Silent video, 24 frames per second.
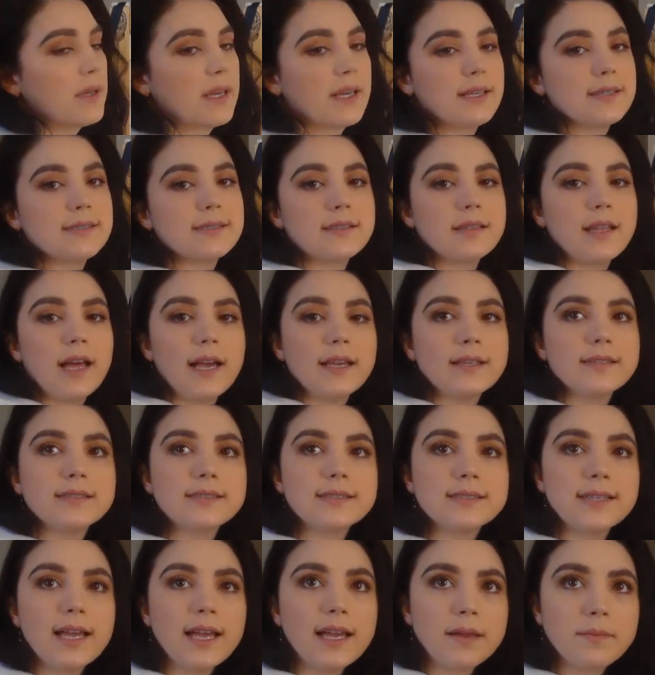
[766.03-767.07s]
Because line
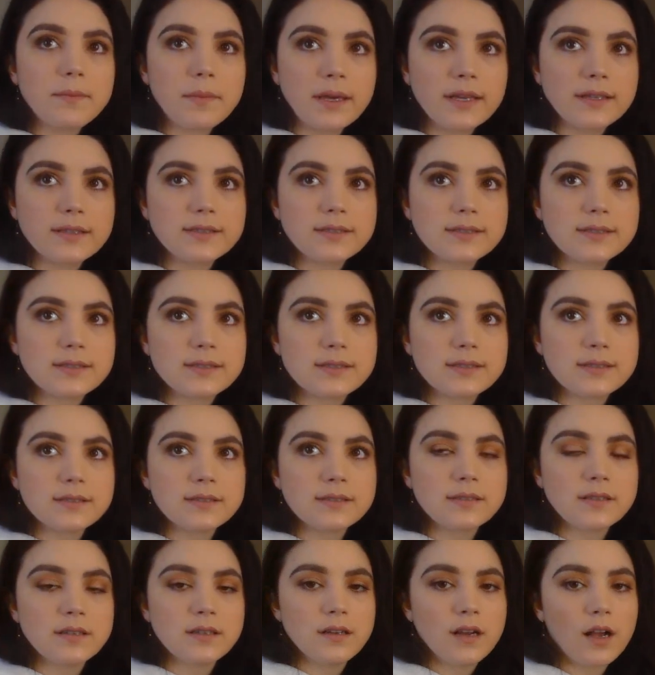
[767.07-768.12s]
segments
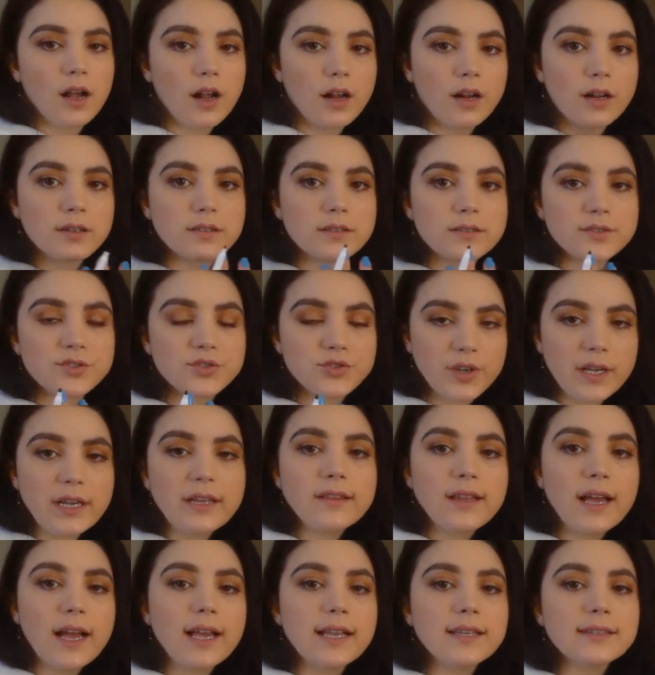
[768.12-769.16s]
are
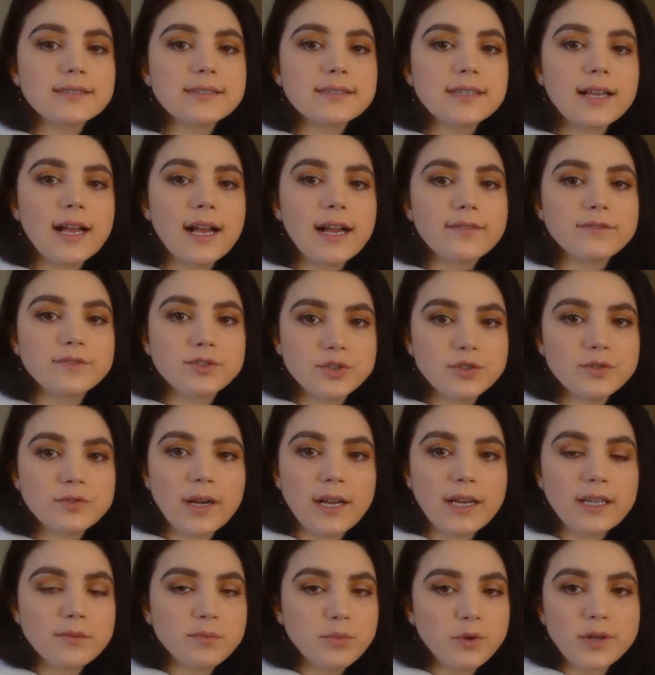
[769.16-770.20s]
straight lines that have two
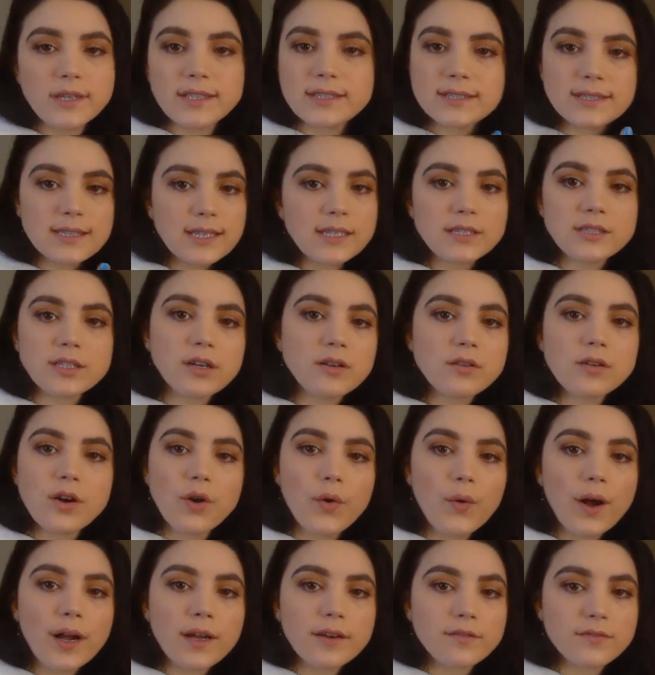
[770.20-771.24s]
endpoints. They don't
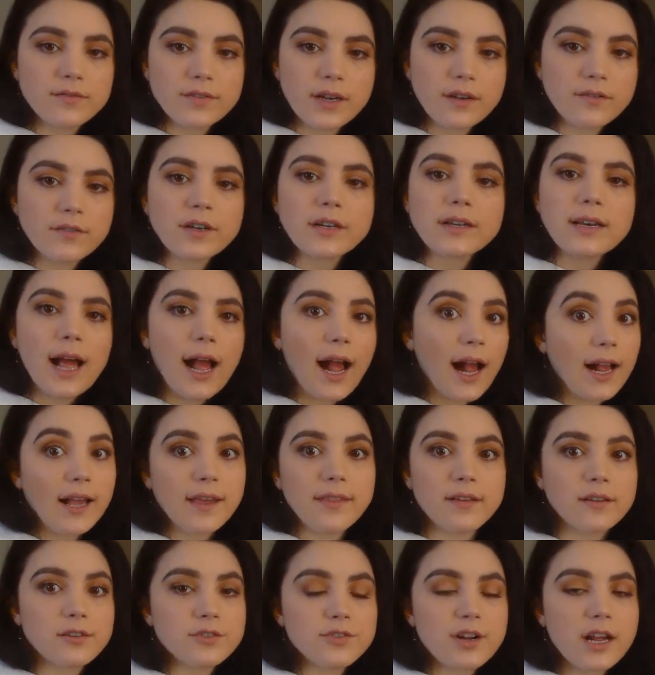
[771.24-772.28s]
go on forever in
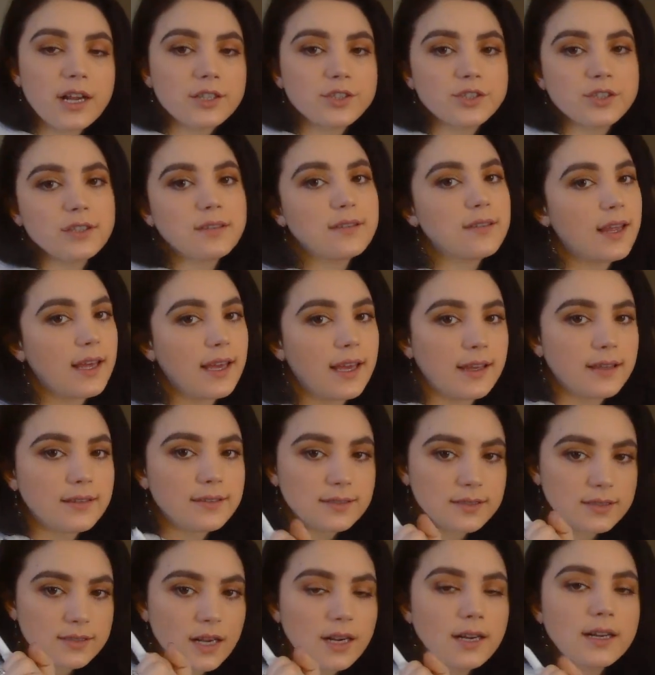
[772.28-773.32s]
either direction. They
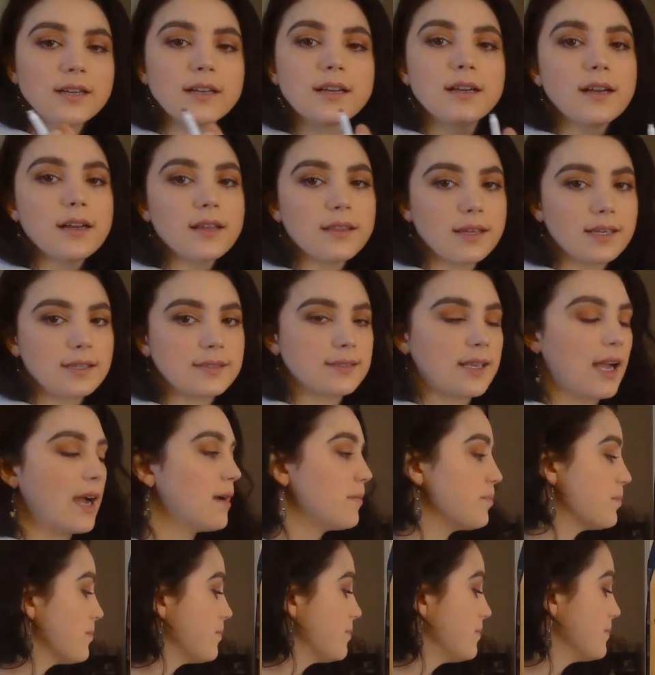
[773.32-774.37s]
start and they
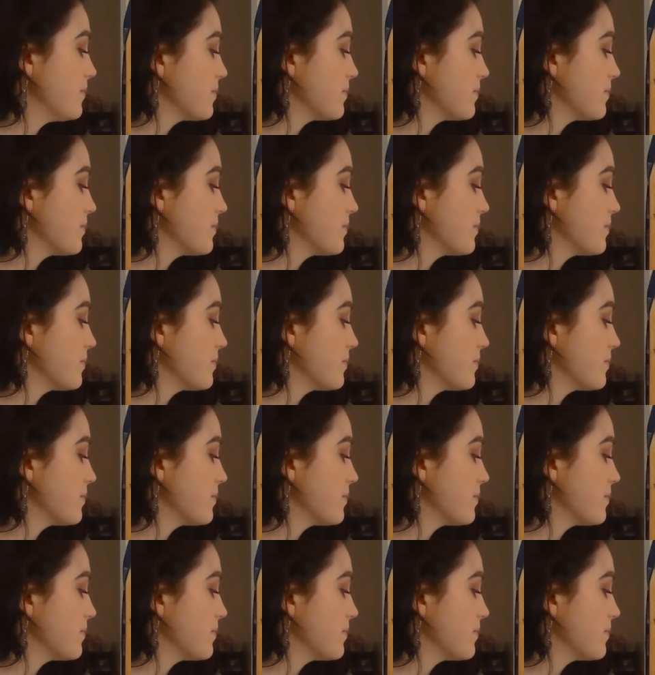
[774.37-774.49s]
stop.